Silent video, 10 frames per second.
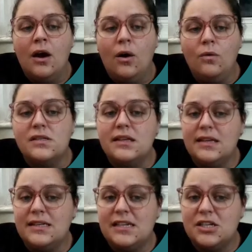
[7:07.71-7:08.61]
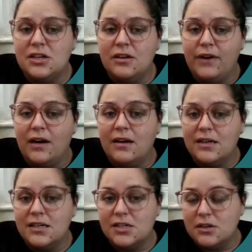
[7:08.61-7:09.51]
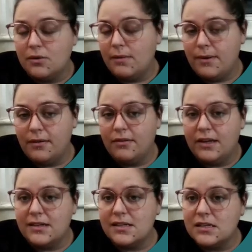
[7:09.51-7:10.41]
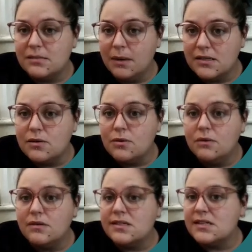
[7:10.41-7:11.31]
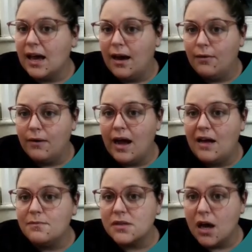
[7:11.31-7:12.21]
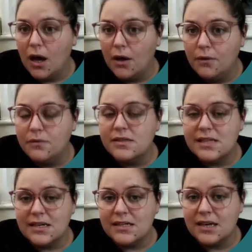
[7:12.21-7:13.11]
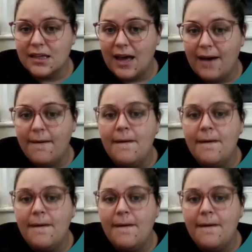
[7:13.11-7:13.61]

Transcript: Also, the addition of unconditioned equipment, things such as muzzles, towel wraps, cones, things like that.